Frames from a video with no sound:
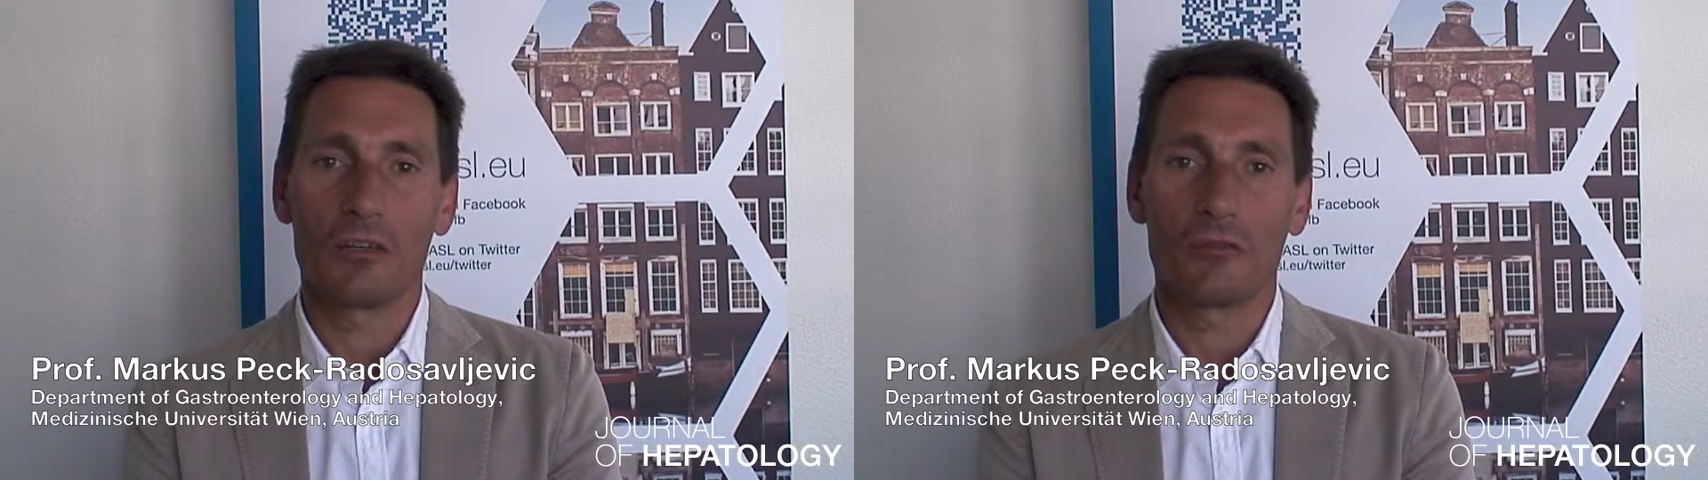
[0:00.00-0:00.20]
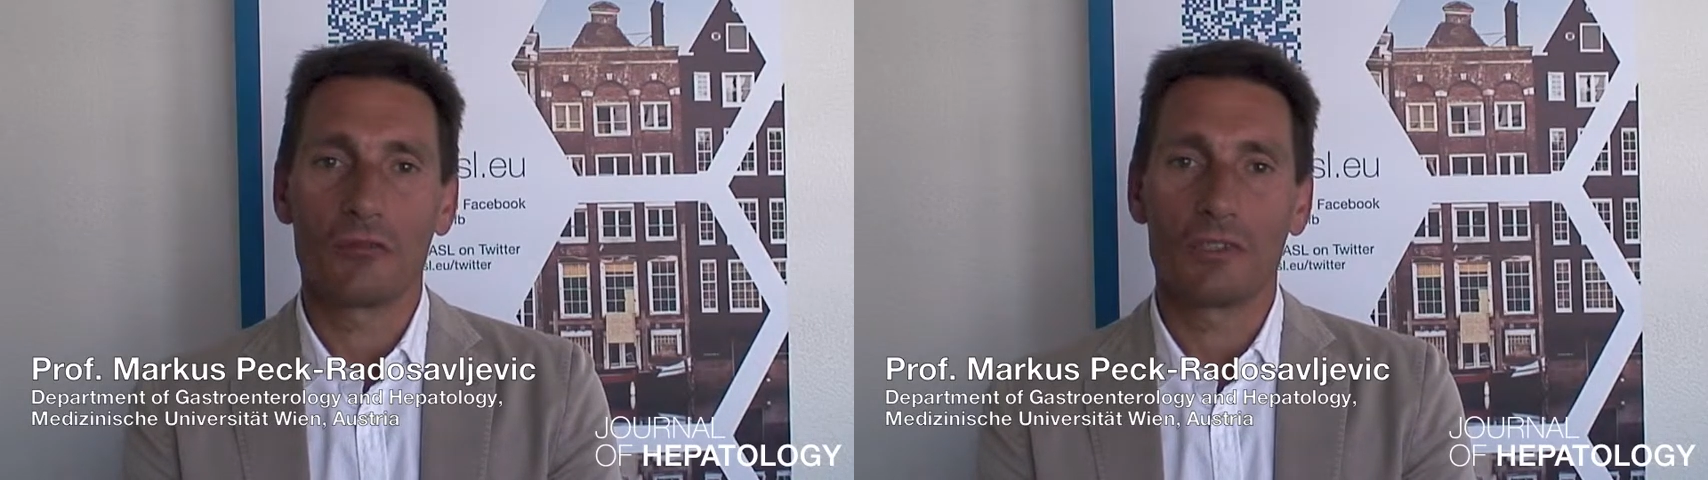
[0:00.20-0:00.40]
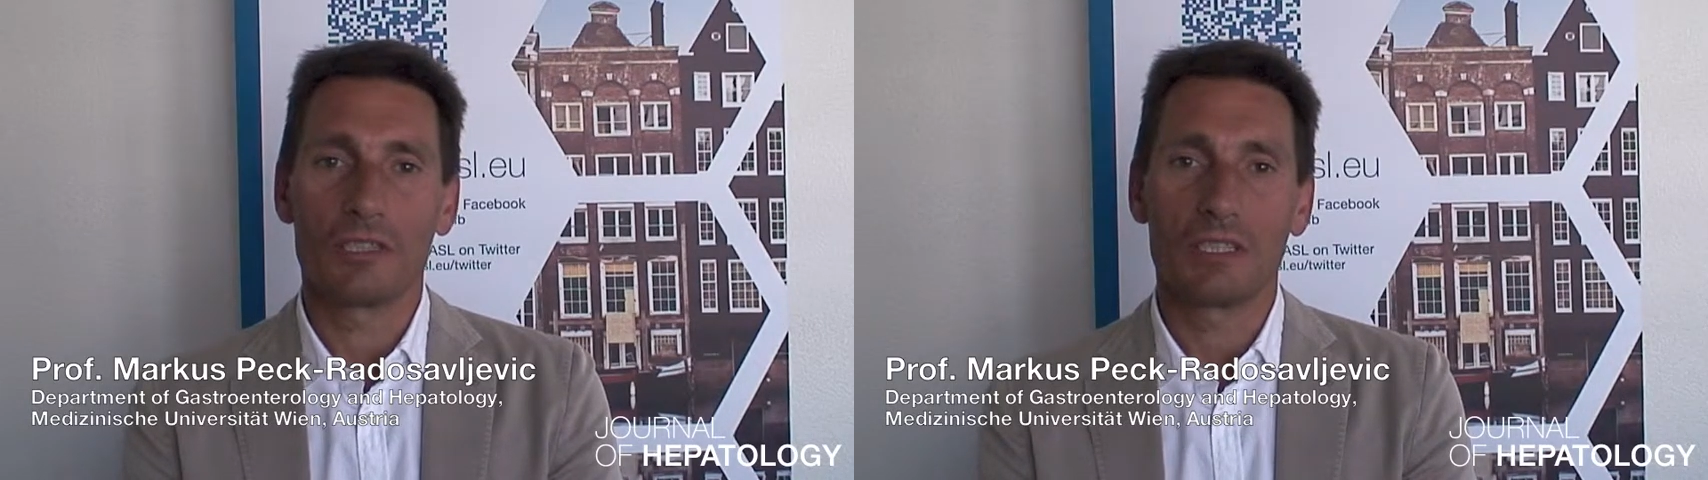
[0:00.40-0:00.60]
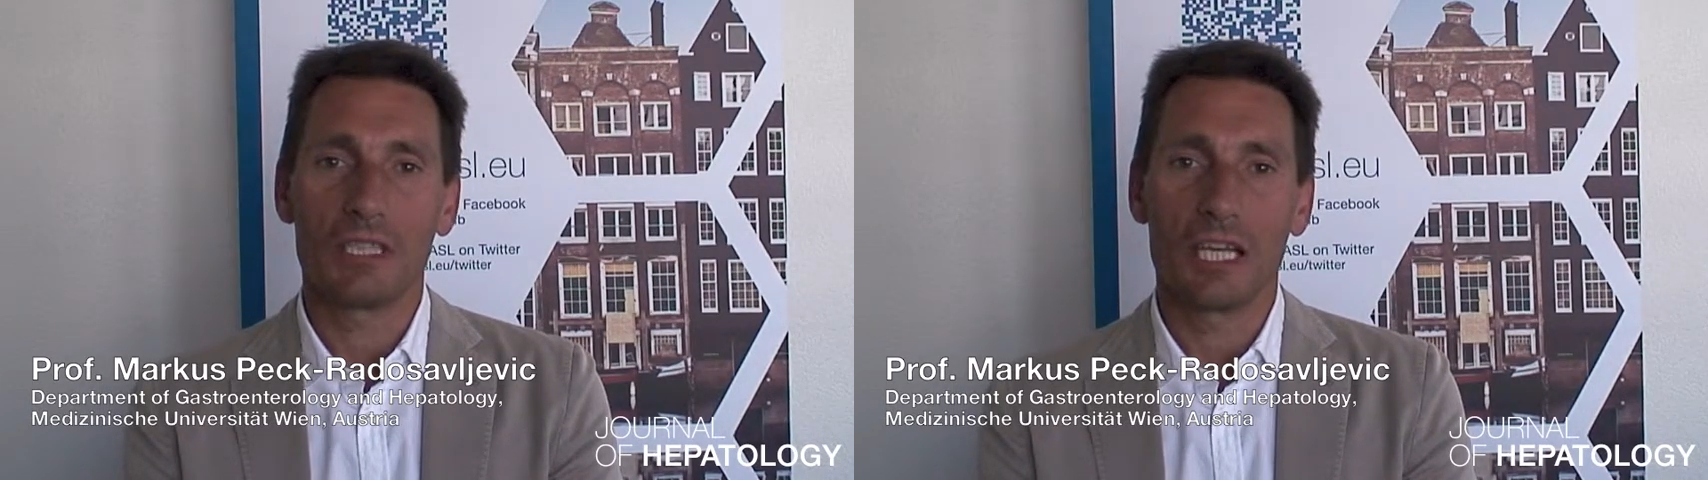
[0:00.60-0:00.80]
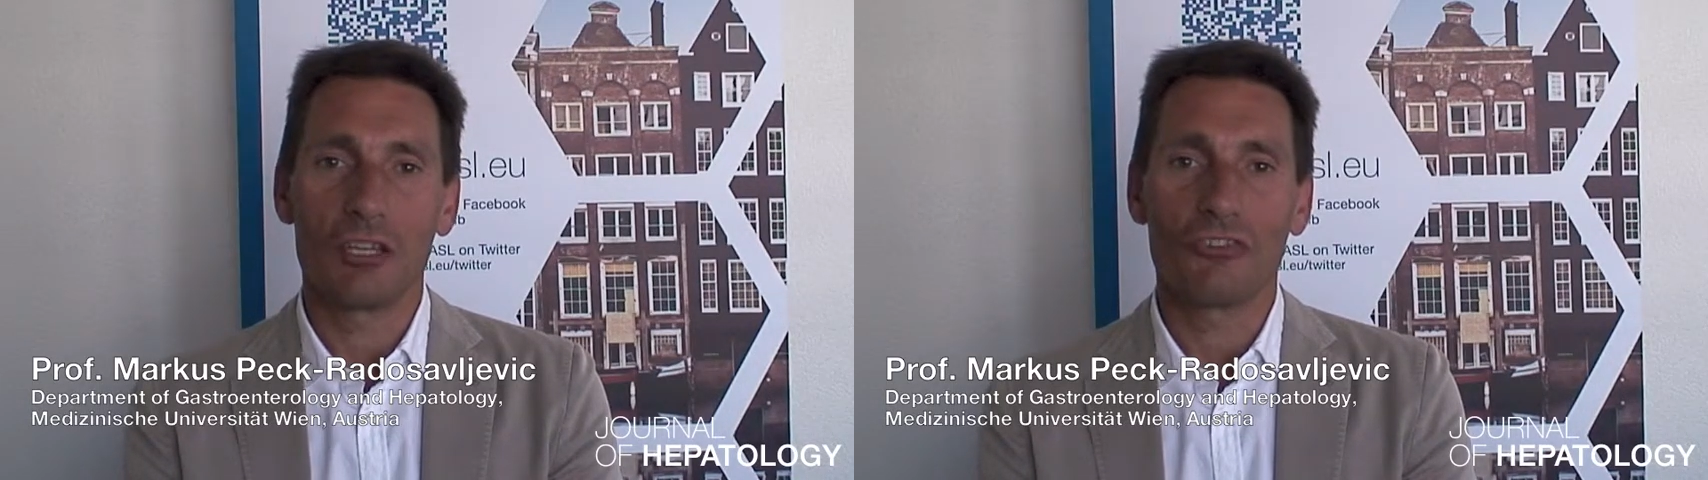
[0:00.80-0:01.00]
of
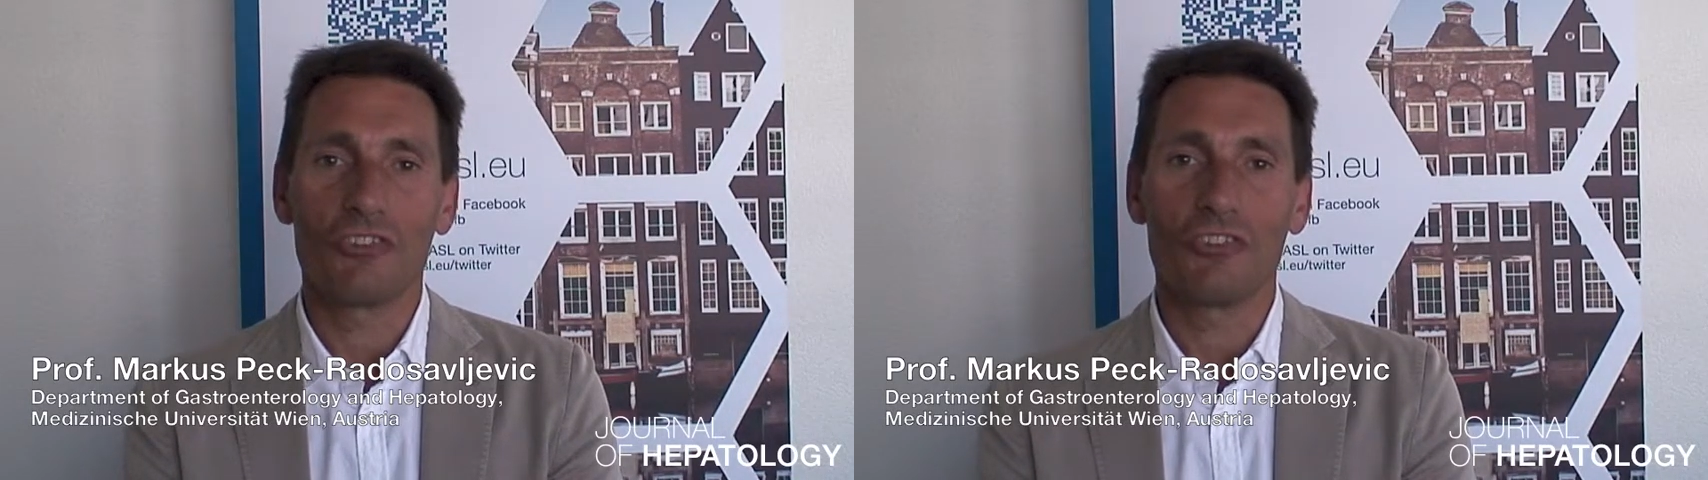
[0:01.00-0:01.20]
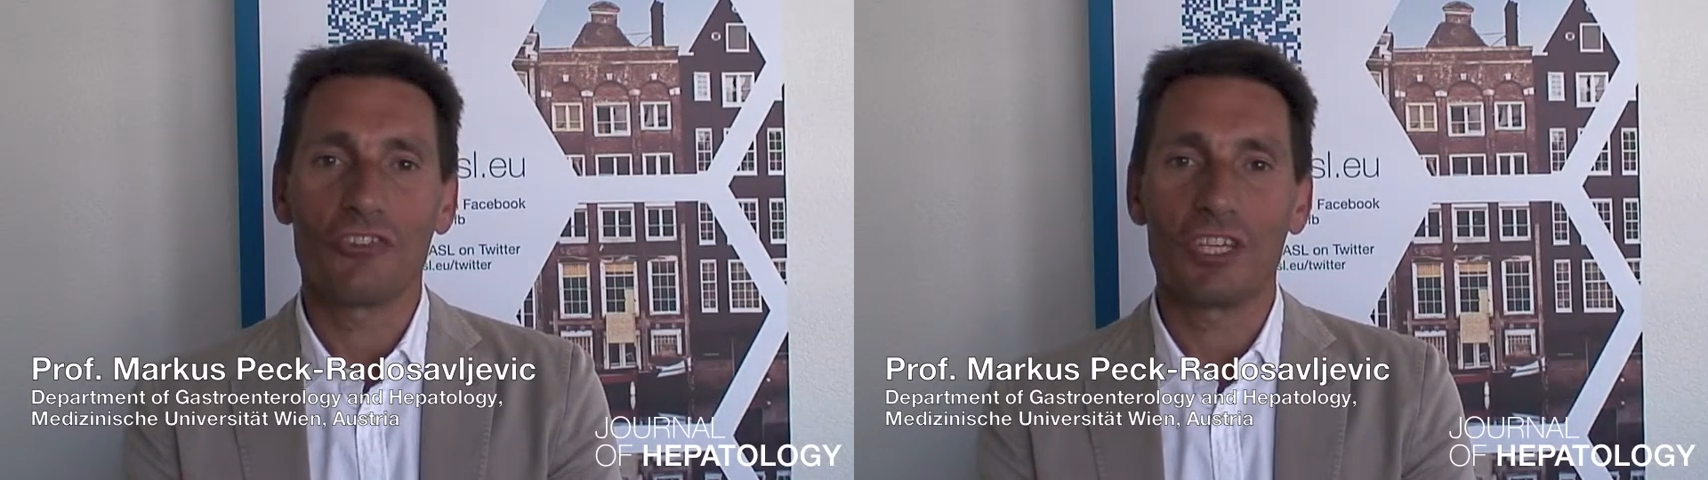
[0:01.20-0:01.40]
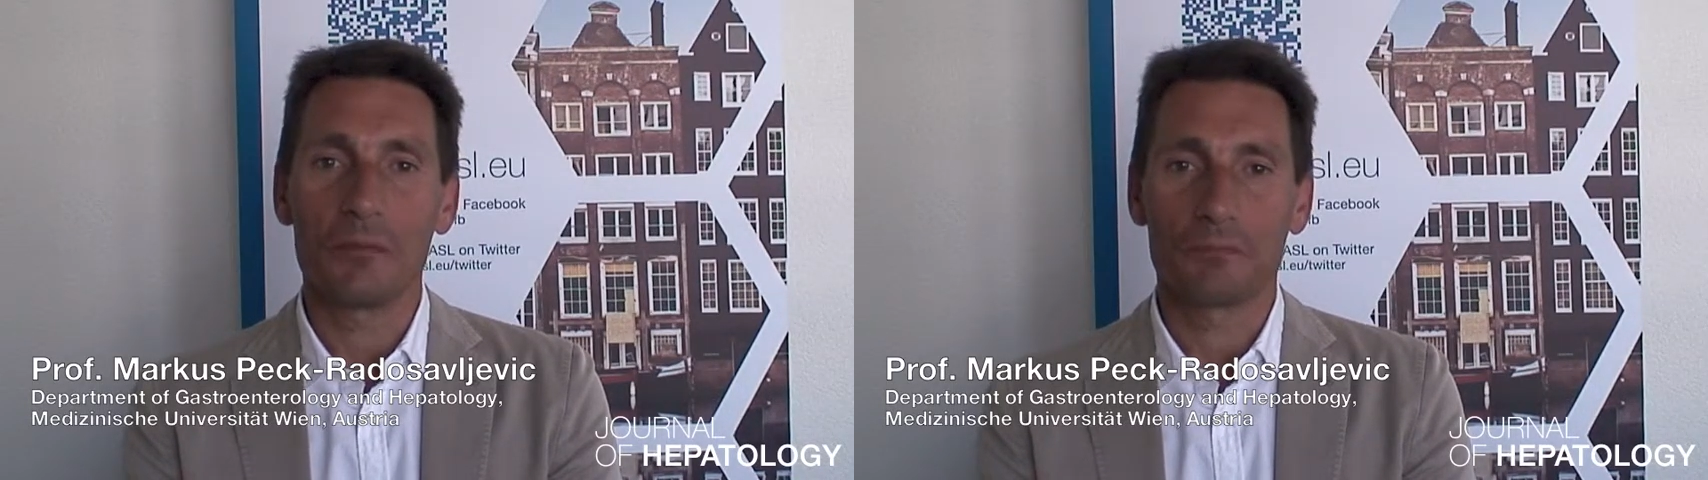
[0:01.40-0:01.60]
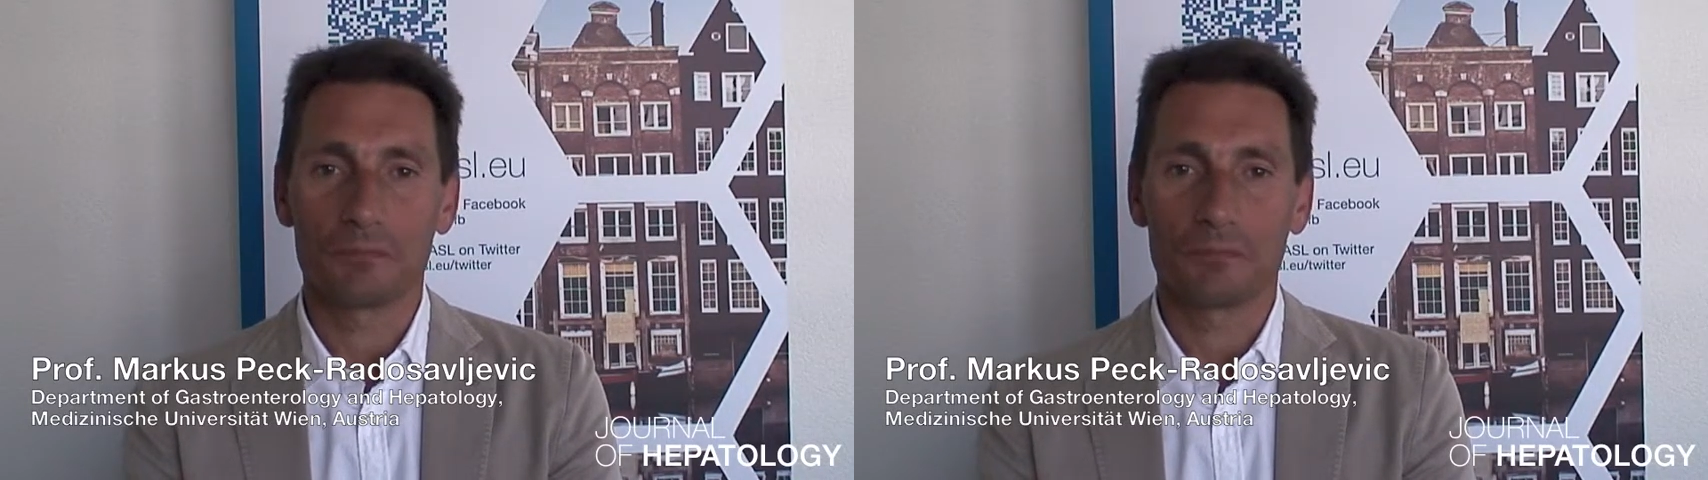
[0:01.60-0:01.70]
HCC.